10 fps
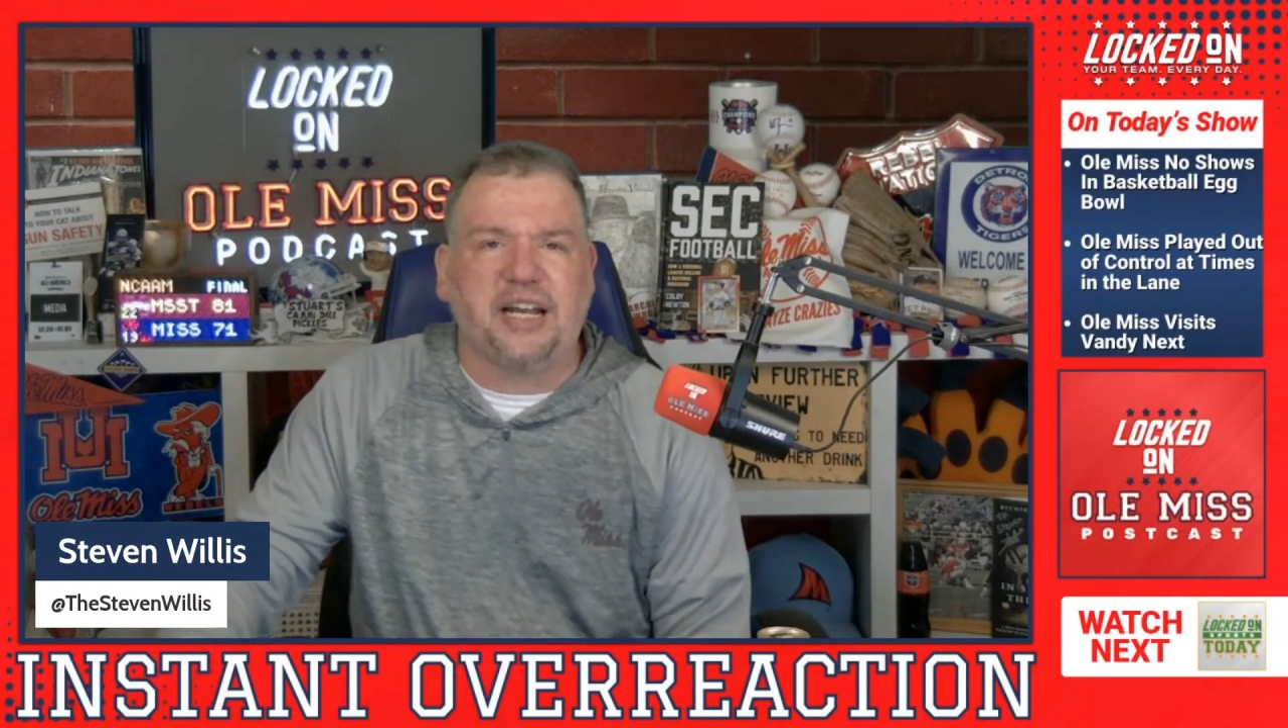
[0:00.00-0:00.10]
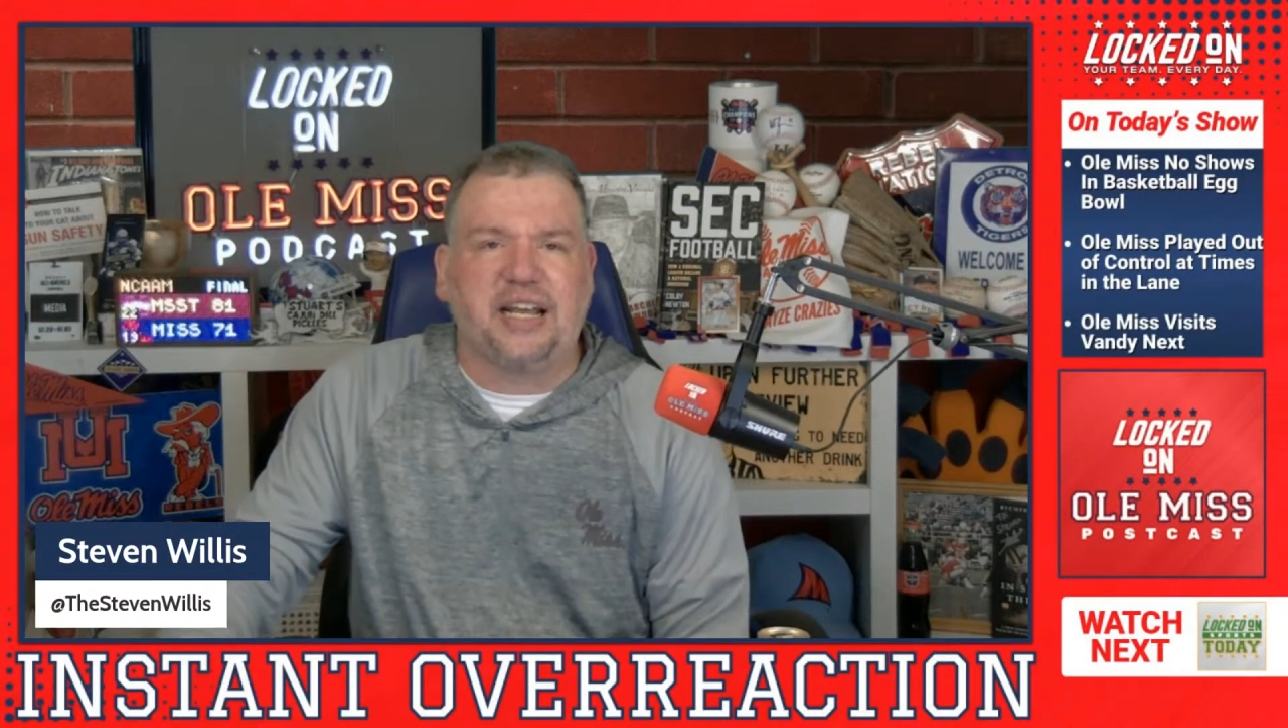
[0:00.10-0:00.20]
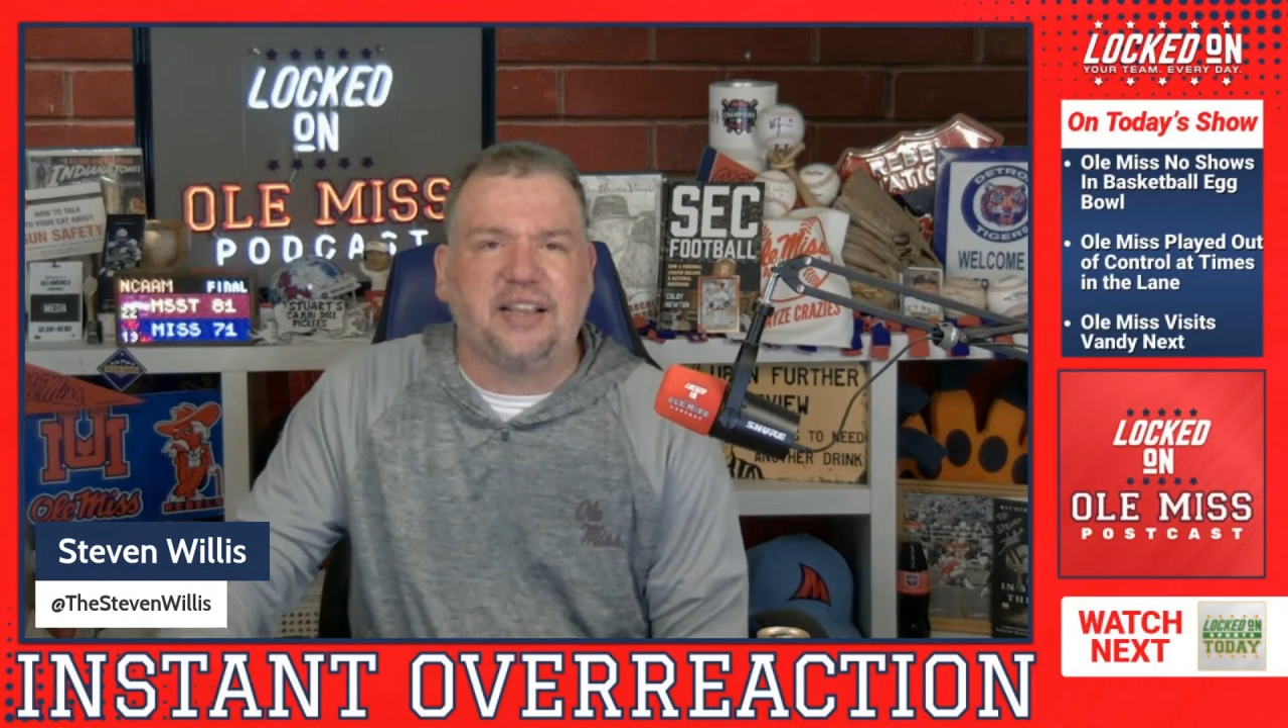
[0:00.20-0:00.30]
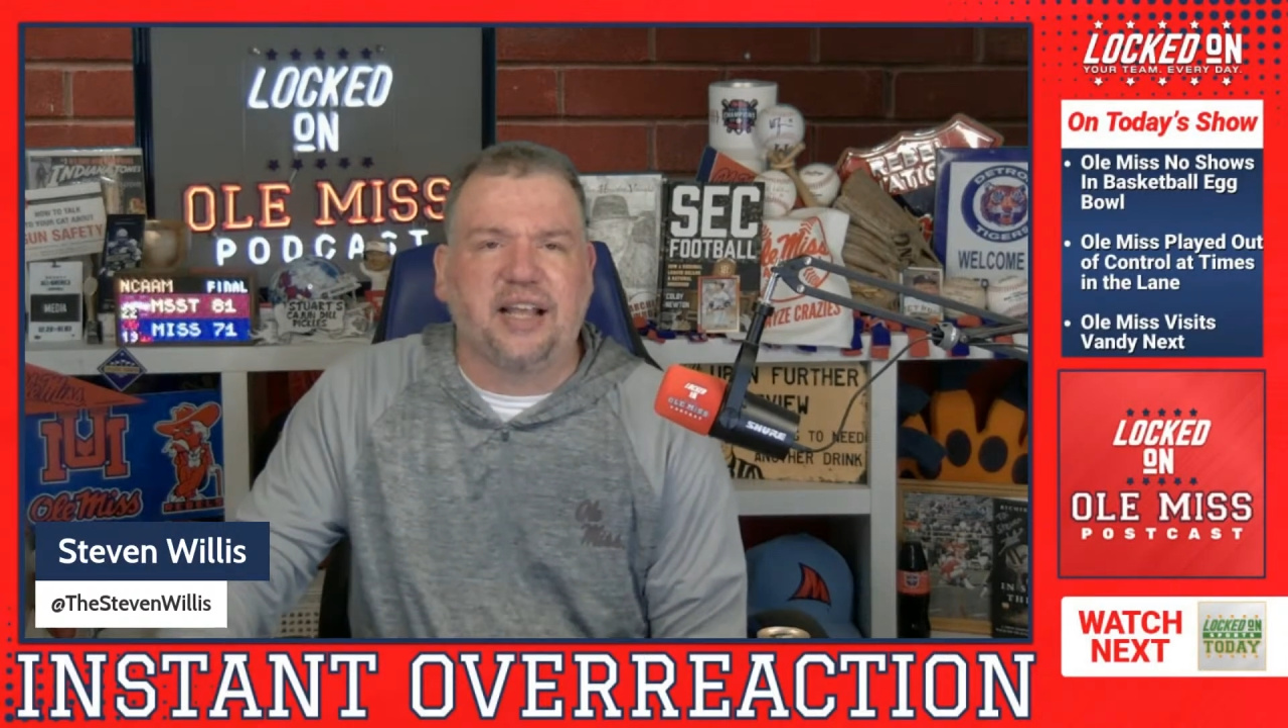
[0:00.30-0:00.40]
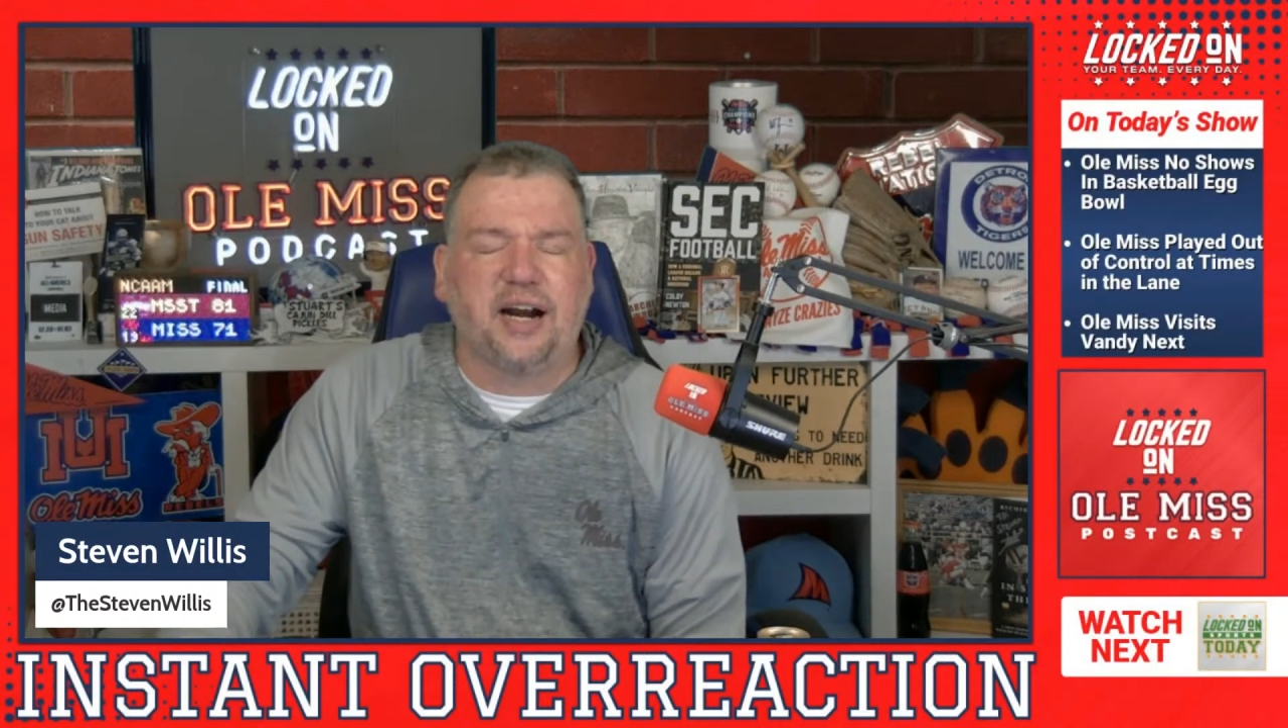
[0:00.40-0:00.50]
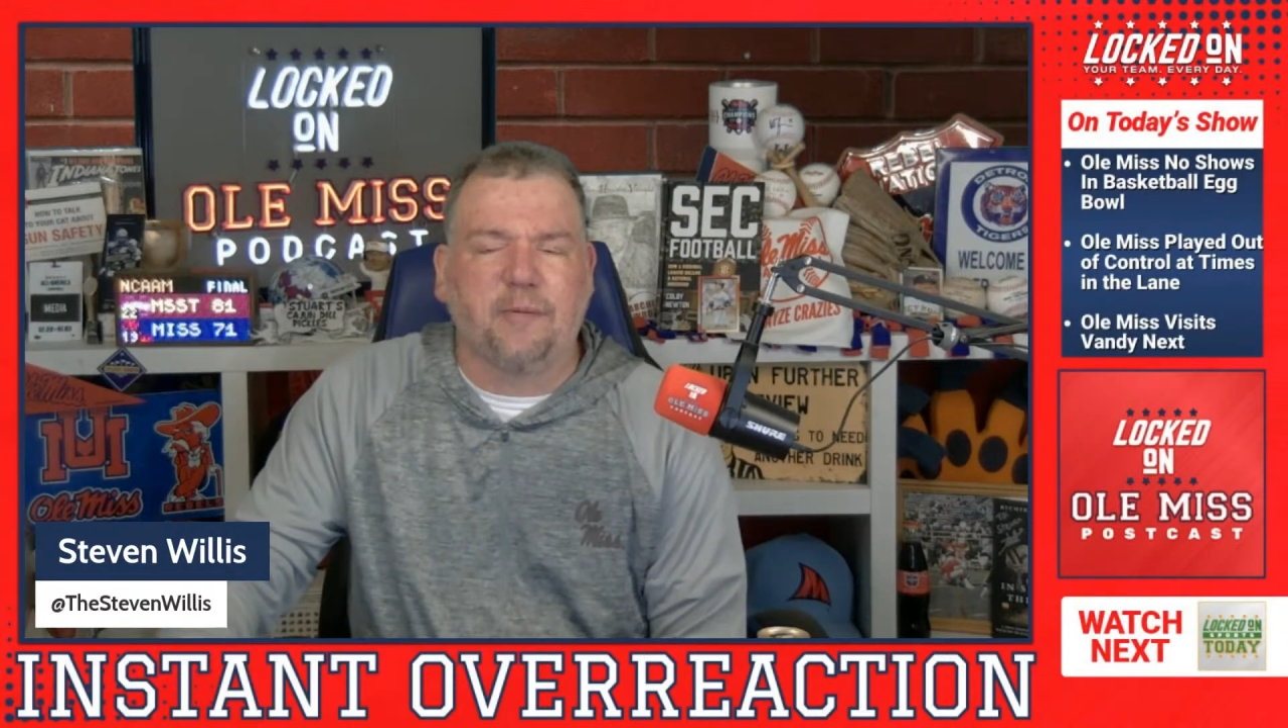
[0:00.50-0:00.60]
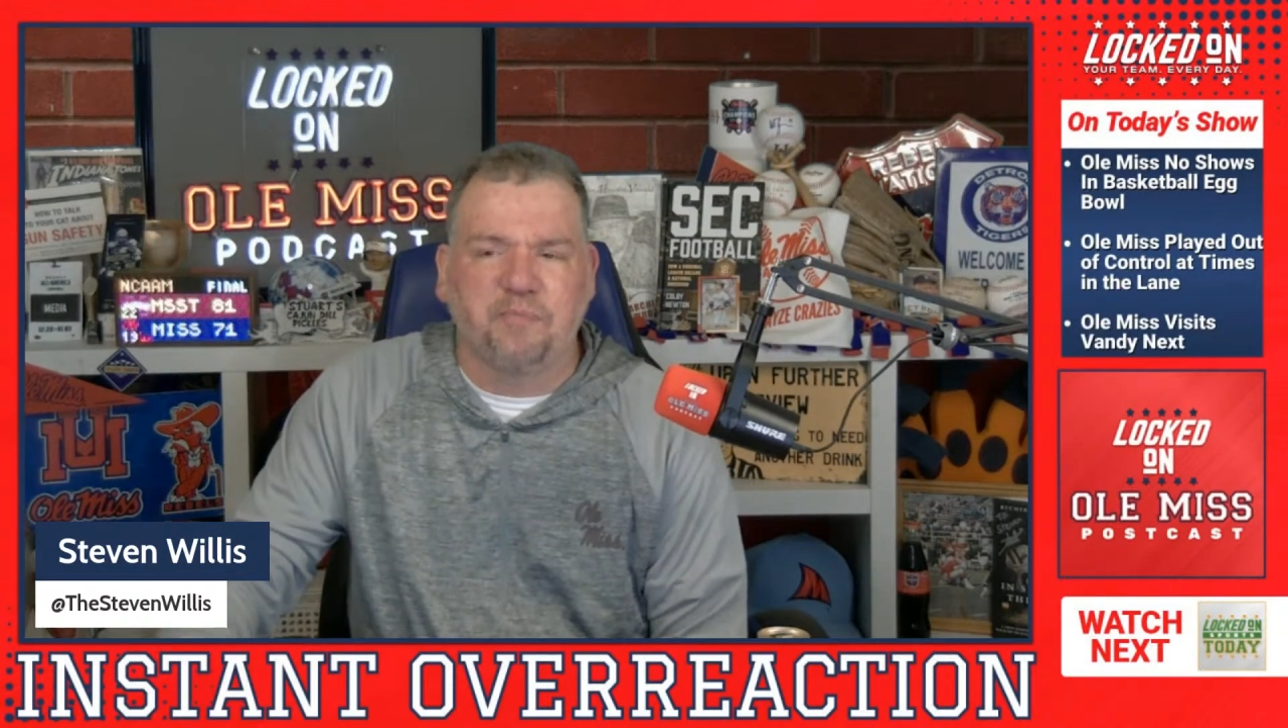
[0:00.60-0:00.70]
in there,